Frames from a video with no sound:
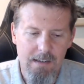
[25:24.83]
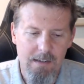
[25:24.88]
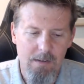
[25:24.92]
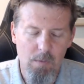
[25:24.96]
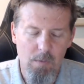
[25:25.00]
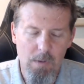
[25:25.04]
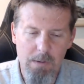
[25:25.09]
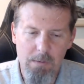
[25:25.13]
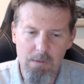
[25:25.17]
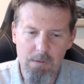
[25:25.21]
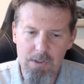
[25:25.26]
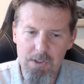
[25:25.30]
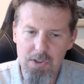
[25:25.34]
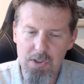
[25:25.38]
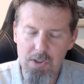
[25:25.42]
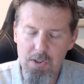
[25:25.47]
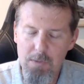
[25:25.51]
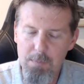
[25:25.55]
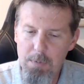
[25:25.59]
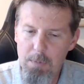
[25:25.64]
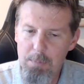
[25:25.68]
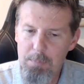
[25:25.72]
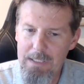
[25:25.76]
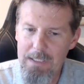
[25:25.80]
we were just
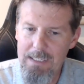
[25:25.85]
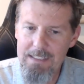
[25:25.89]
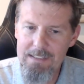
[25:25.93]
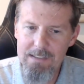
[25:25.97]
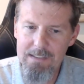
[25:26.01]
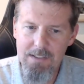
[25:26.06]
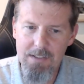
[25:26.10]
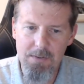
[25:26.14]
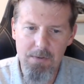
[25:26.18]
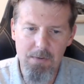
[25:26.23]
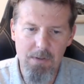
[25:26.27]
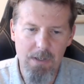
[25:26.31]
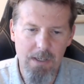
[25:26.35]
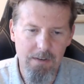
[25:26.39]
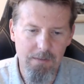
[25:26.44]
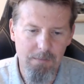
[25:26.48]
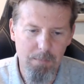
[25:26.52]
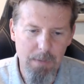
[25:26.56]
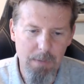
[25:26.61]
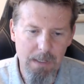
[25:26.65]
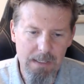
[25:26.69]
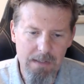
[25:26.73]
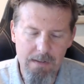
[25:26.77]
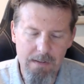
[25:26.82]
super blessed to
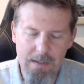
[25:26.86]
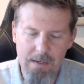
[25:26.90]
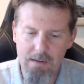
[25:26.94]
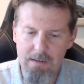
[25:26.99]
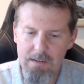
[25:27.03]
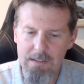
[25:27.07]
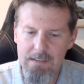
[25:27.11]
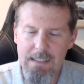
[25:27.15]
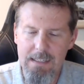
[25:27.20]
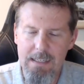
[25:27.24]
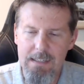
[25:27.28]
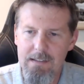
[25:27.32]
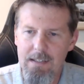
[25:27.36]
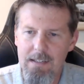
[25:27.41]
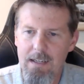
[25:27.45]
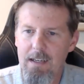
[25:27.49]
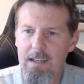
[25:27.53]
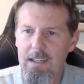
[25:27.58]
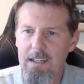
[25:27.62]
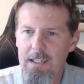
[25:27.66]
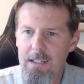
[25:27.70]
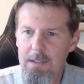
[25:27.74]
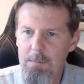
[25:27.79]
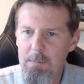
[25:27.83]
have been there at that
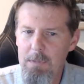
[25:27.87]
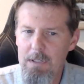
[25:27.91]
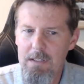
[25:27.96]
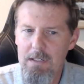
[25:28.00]
time,